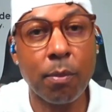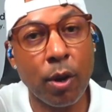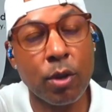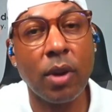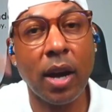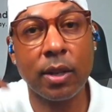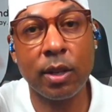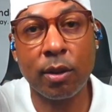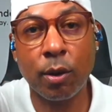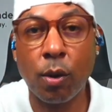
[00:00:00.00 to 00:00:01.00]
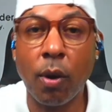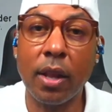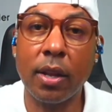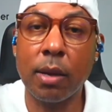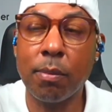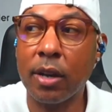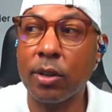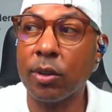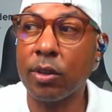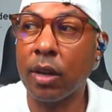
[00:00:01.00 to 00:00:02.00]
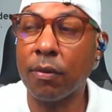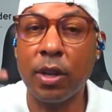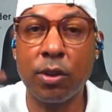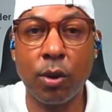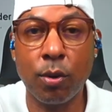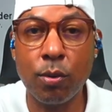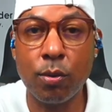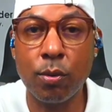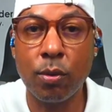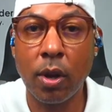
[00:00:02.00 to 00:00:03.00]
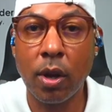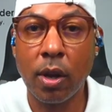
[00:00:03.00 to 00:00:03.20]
bro, you got this little quality about yourself. It's cool.